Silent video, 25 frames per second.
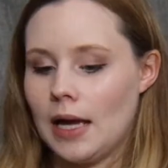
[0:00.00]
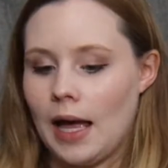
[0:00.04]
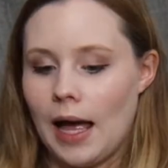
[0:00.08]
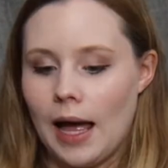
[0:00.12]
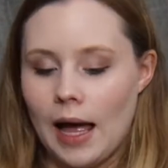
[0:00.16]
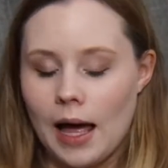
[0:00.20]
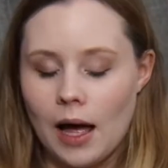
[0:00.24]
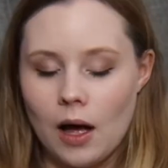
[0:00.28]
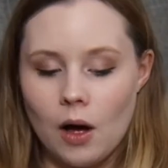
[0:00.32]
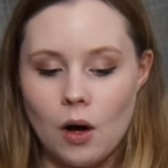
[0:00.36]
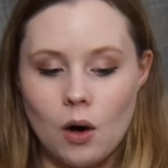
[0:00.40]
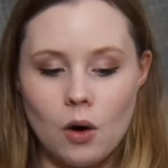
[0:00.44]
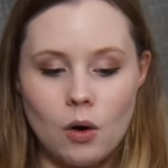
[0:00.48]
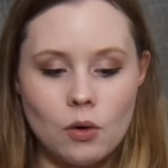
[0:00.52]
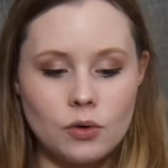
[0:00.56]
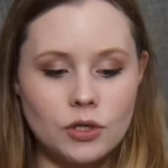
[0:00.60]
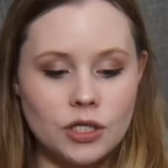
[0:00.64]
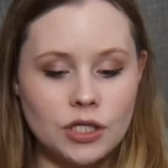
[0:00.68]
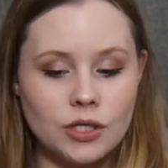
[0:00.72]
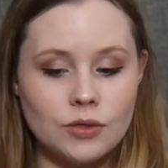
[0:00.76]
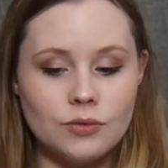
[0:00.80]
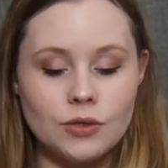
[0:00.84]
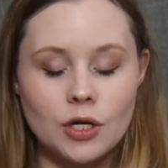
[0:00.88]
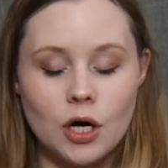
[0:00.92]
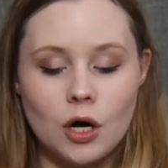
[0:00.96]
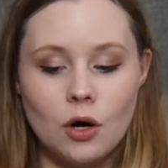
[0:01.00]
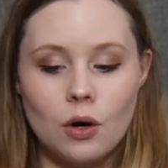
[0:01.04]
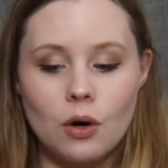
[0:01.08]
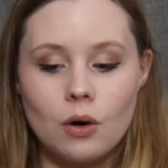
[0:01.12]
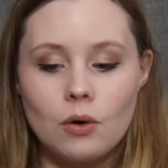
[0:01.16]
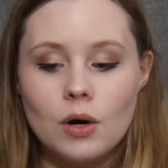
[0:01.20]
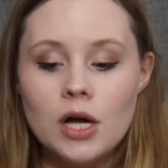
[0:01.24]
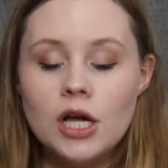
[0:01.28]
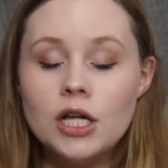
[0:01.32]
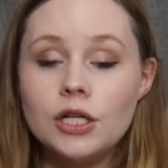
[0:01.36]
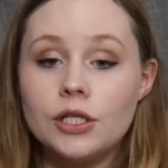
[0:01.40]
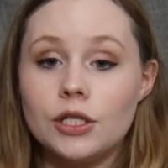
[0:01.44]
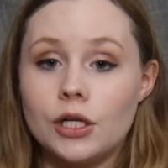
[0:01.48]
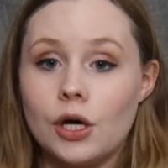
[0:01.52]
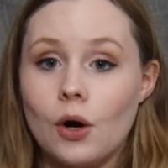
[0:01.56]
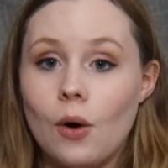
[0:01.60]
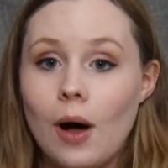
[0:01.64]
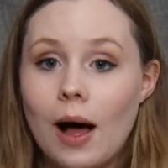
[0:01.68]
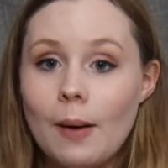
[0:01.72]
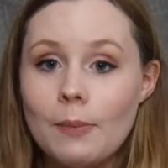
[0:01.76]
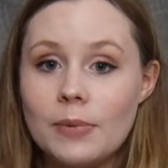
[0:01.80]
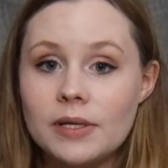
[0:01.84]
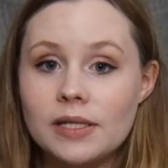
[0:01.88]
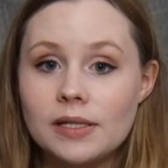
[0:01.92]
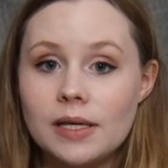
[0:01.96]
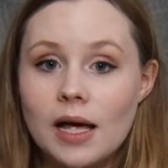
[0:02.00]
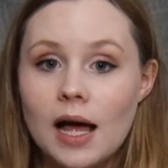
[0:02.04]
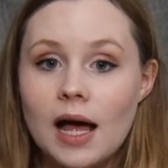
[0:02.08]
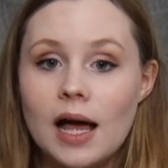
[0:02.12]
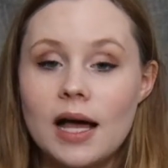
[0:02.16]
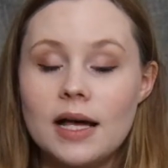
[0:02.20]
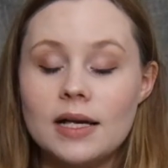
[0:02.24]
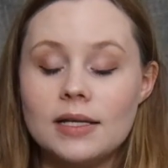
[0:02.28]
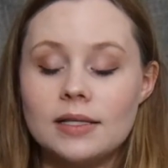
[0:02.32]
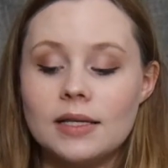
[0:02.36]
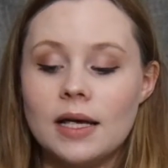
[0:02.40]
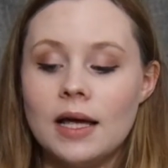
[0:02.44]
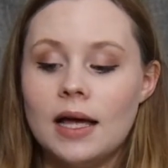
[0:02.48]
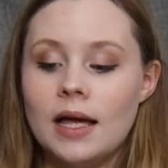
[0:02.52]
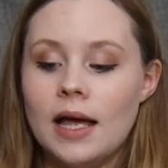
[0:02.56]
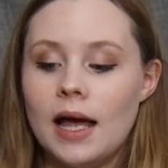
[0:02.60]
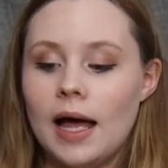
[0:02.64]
How do you know to go up a size?